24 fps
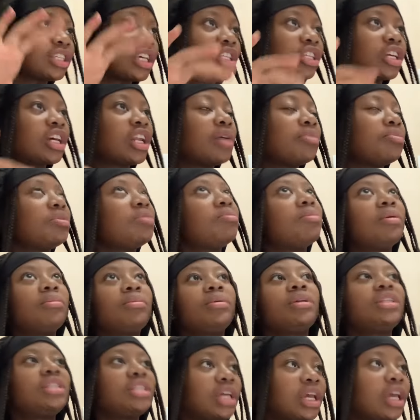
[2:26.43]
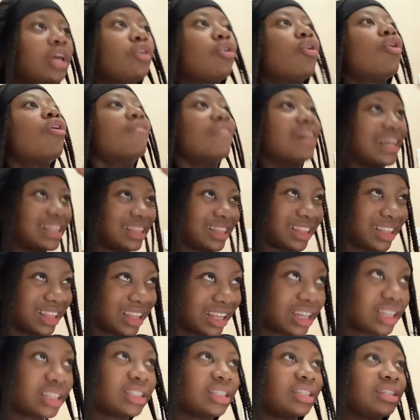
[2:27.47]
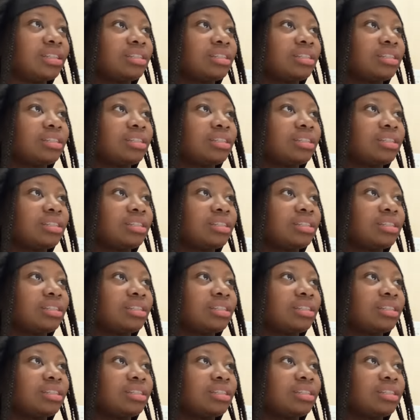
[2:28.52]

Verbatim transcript: is going to be maybe 10 over 3.